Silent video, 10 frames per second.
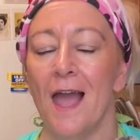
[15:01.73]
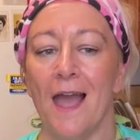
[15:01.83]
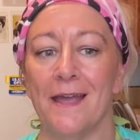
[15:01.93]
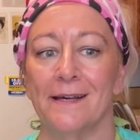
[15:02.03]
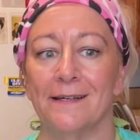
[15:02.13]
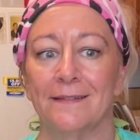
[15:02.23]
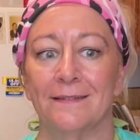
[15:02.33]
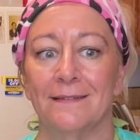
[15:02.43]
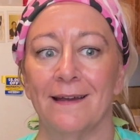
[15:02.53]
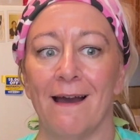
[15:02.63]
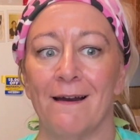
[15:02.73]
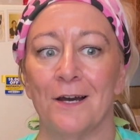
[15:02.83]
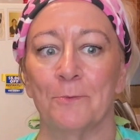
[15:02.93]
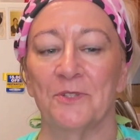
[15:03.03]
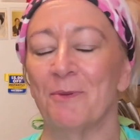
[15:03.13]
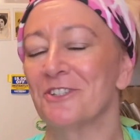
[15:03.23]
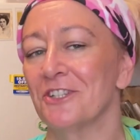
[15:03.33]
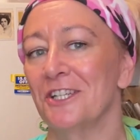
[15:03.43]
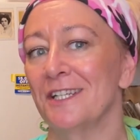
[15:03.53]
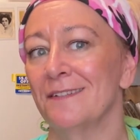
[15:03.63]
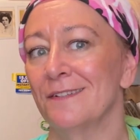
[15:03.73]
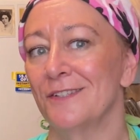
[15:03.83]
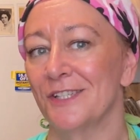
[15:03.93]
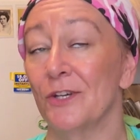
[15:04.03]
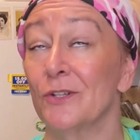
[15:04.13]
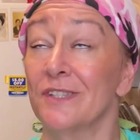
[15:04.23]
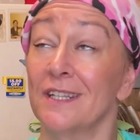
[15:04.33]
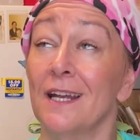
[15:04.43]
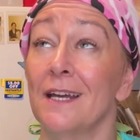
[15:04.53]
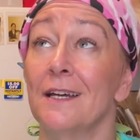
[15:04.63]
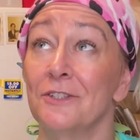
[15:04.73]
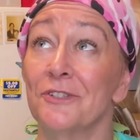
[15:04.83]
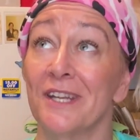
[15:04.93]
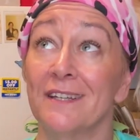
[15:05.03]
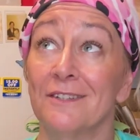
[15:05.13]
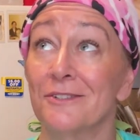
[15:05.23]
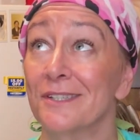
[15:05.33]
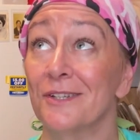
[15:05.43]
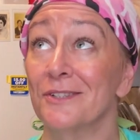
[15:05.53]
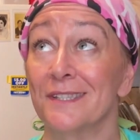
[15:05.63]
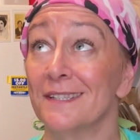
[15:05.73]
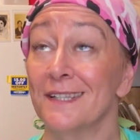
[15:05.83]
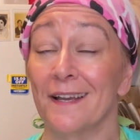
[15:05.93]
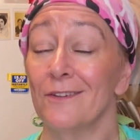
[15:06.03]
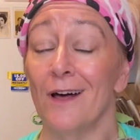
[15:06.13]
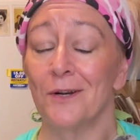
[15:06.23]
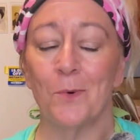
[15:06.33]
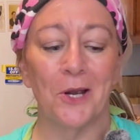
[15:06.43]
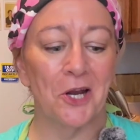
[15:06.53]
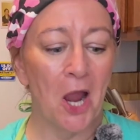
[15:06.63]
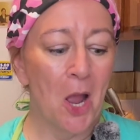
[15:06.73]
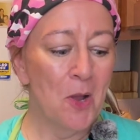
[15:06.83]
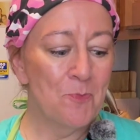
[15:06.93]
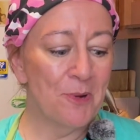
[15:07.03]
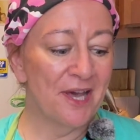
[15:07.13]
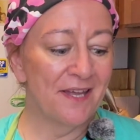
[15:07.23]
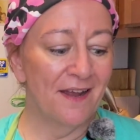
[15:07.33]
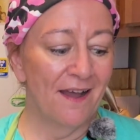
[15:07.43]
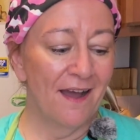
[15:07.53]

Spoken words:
and especially skills. And I understand there's skills that take a lot of work, but